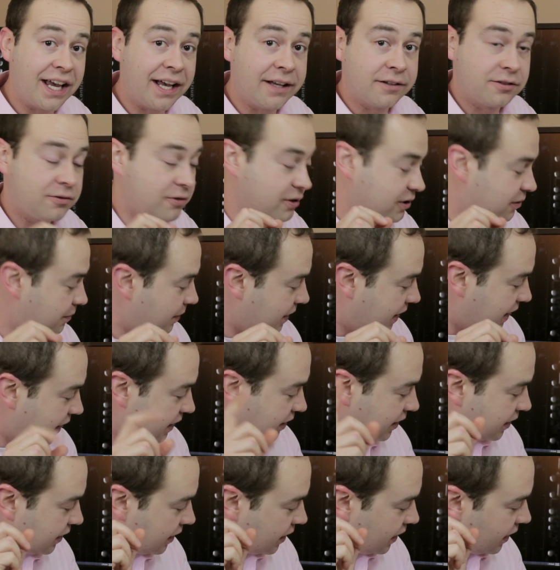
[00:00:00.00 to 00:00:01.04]
asterisks
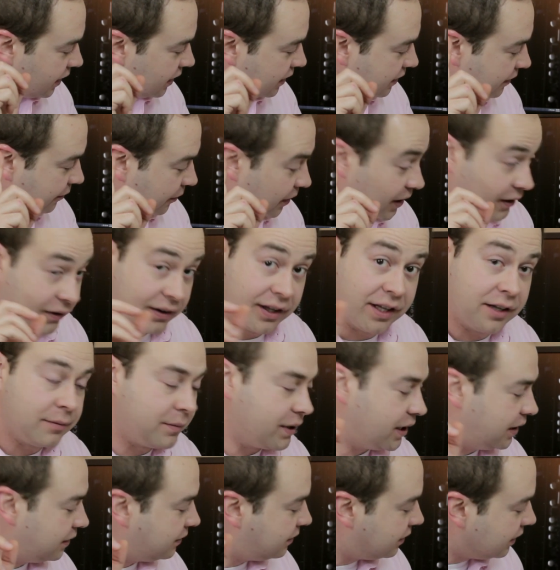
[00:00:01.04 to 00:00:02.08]
behind it, whatever that
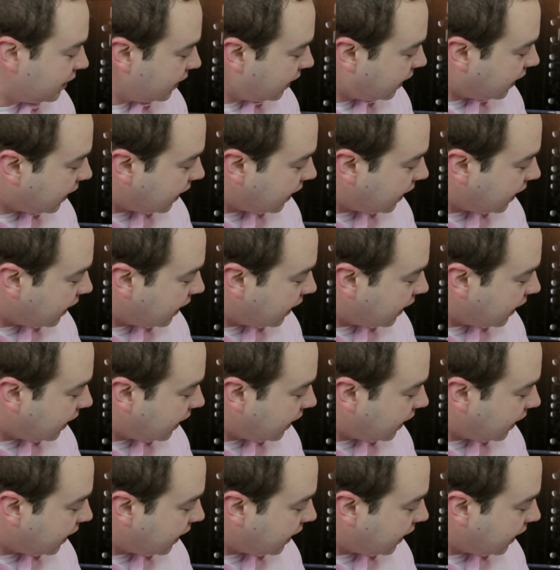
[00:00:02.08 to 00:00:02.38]
means.